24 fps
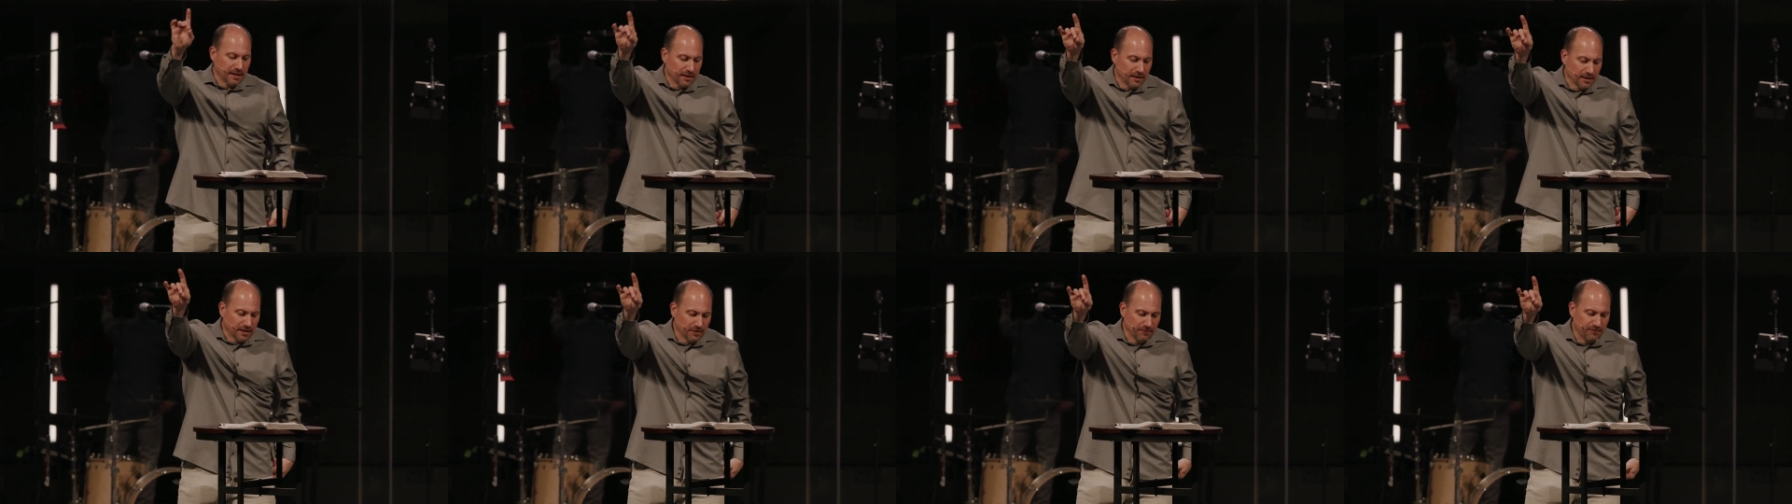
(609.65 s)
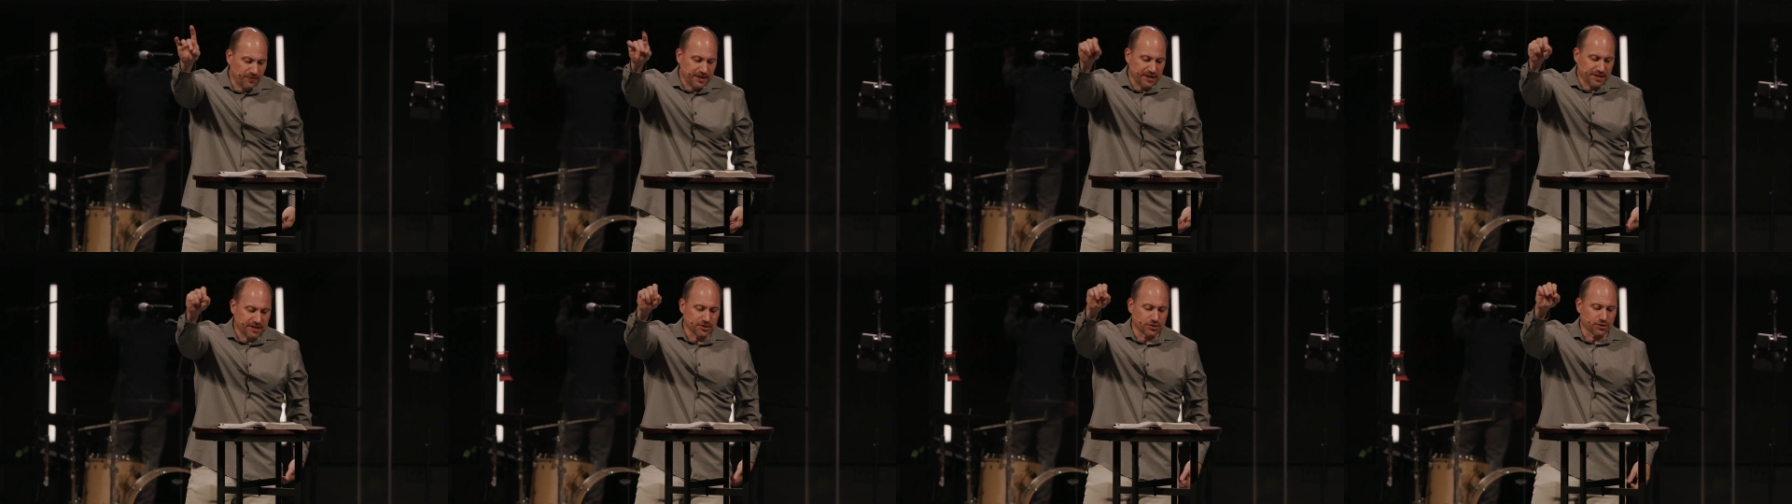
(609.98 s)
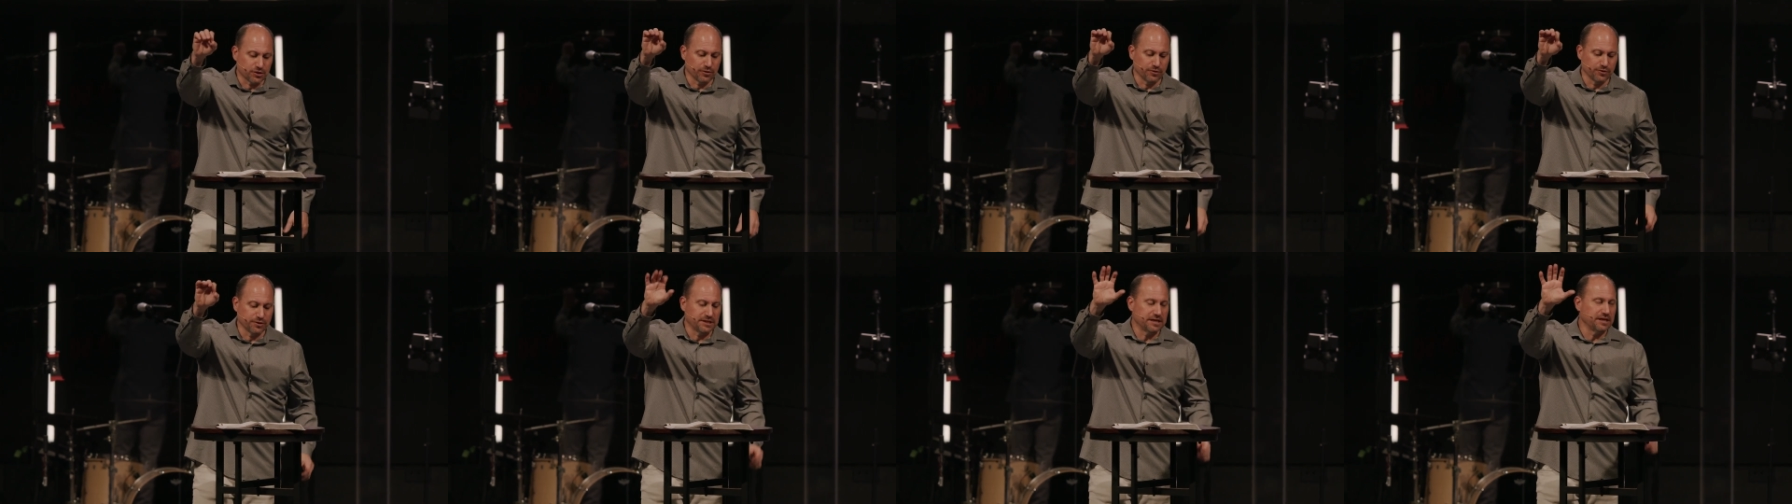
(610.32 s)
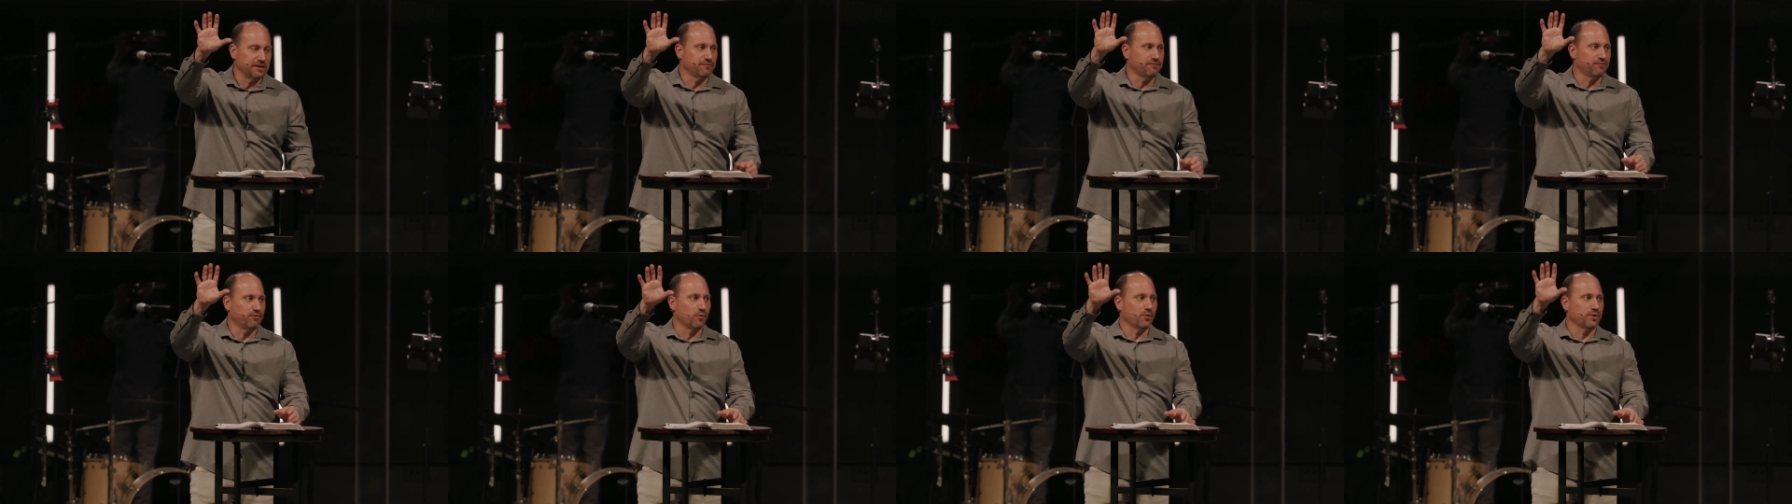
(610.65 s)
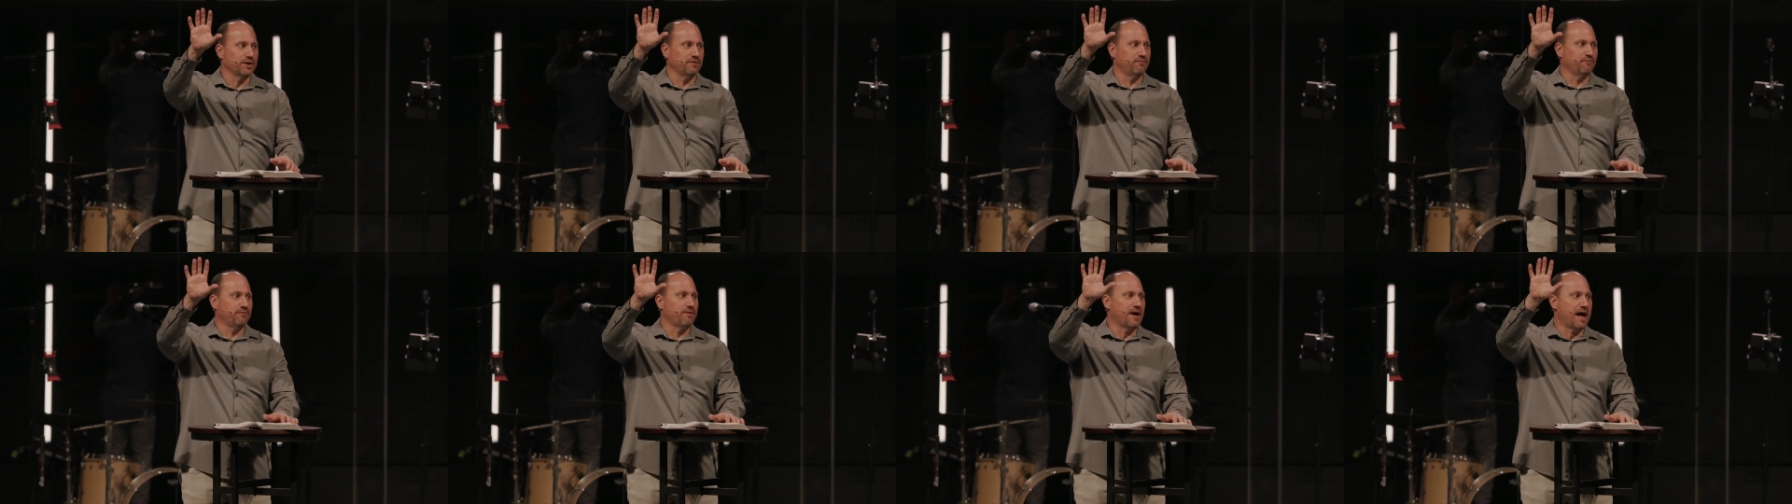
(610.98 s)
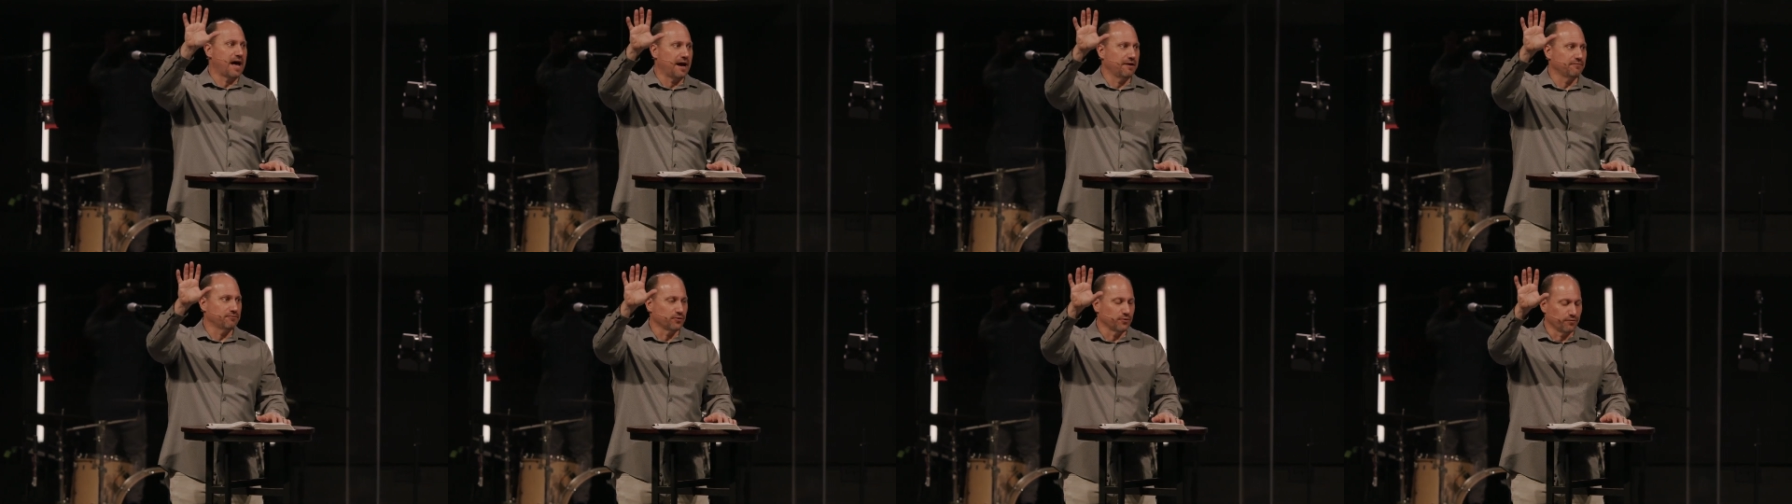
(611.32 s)
Leviticus 13
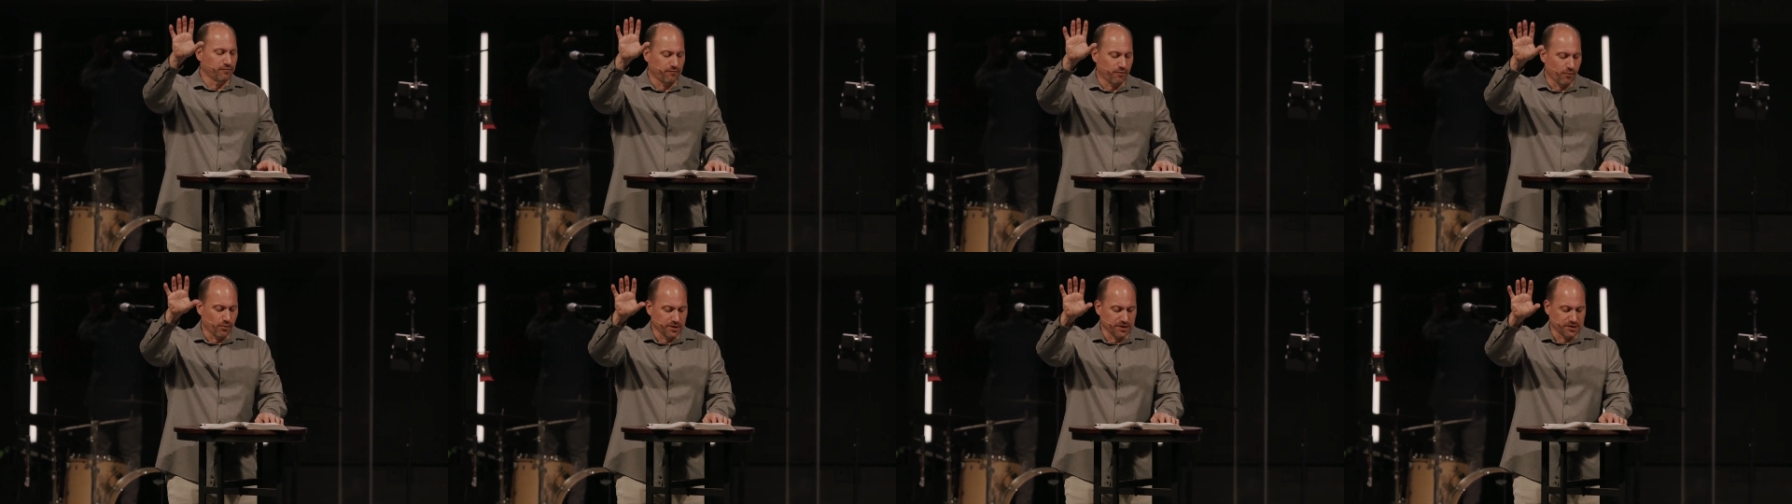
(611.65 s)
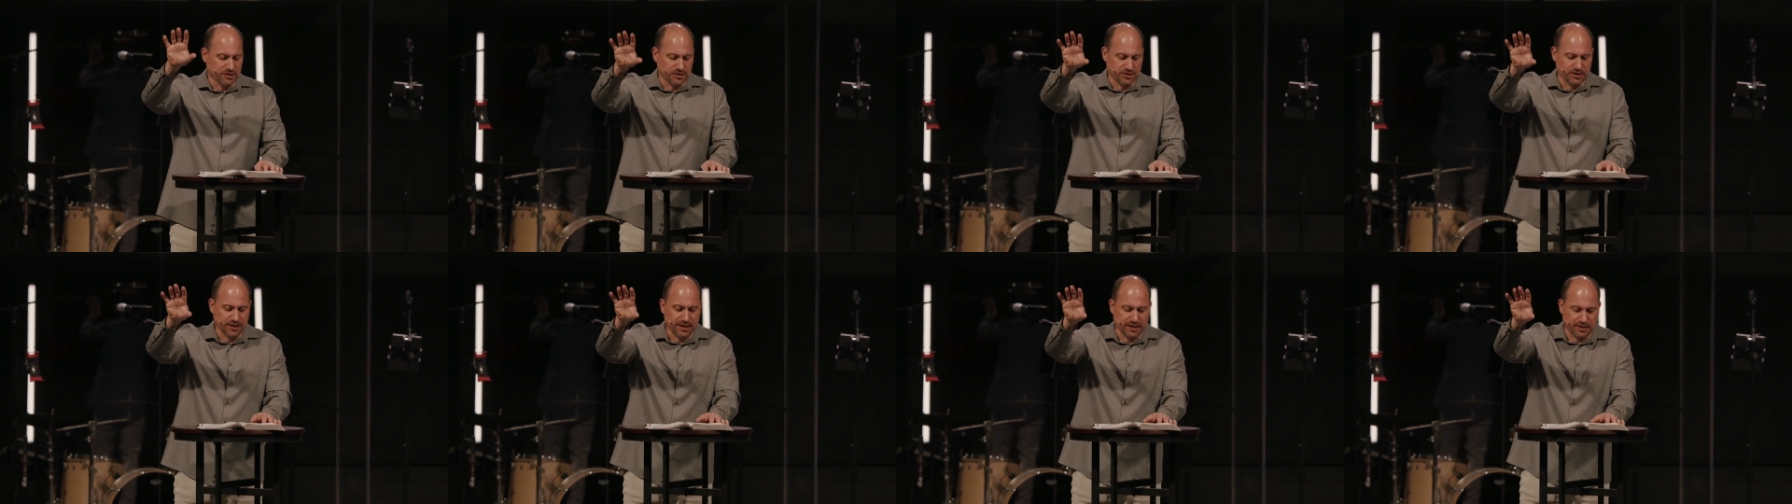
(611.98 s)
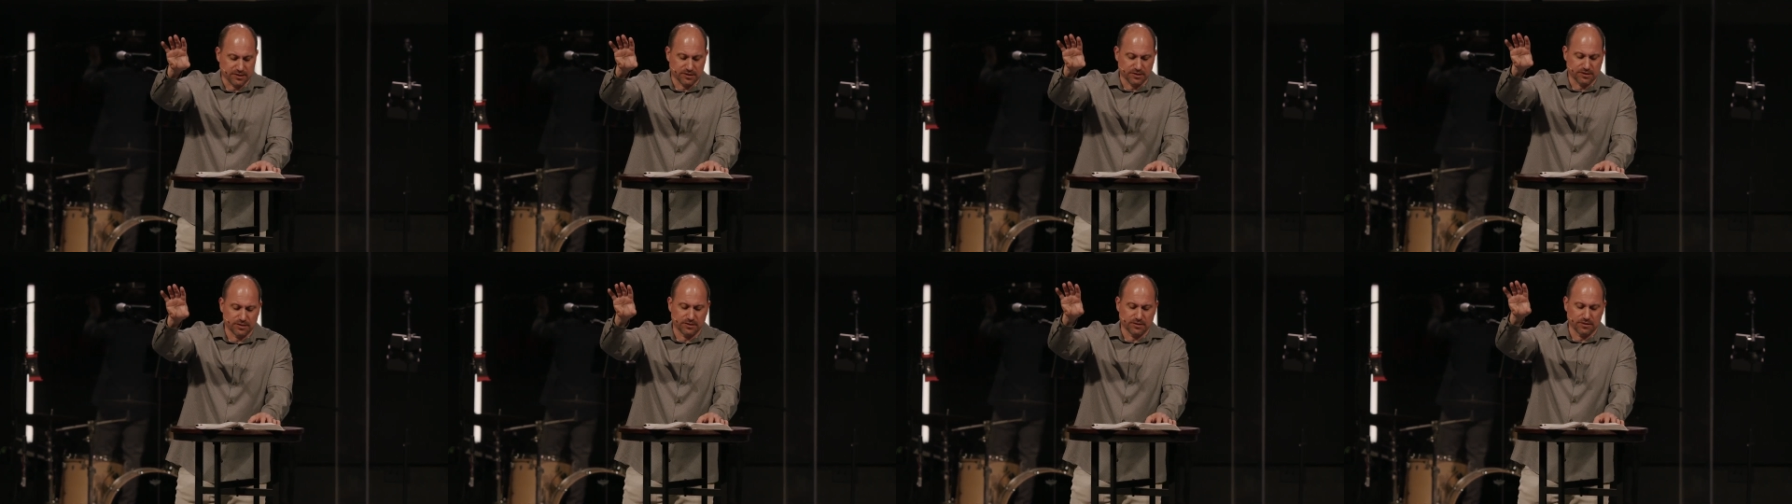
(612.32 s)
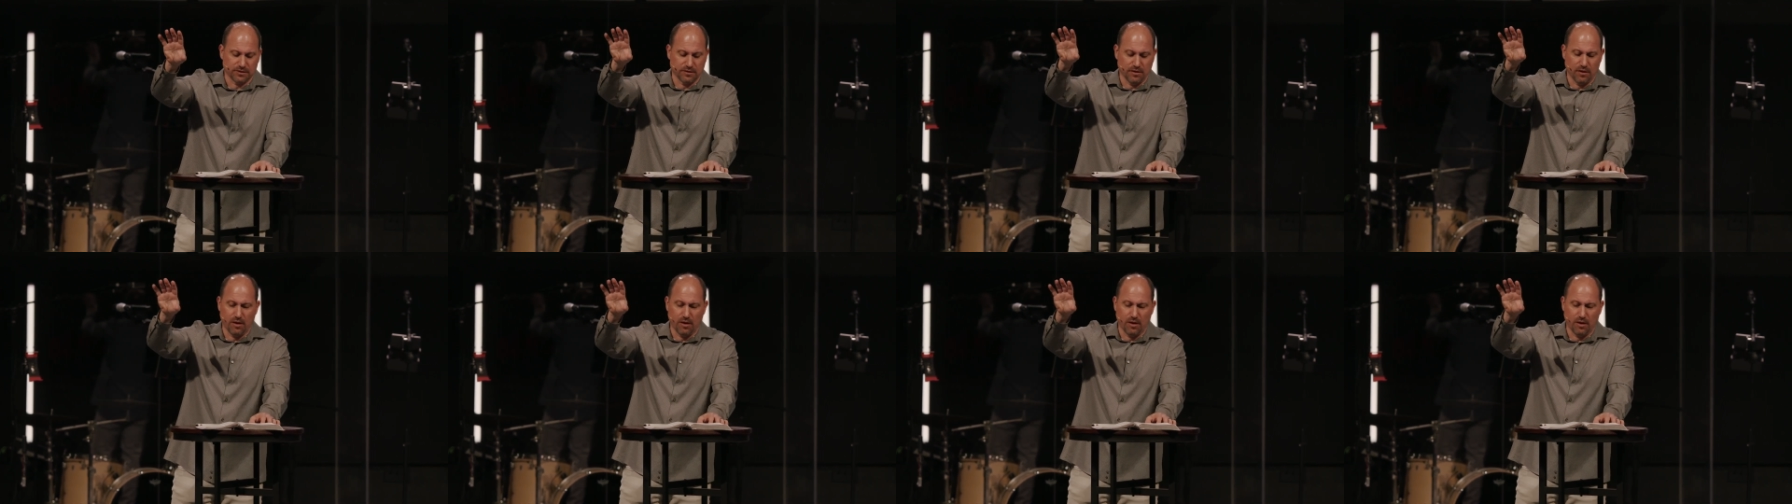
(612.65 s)
45 through 46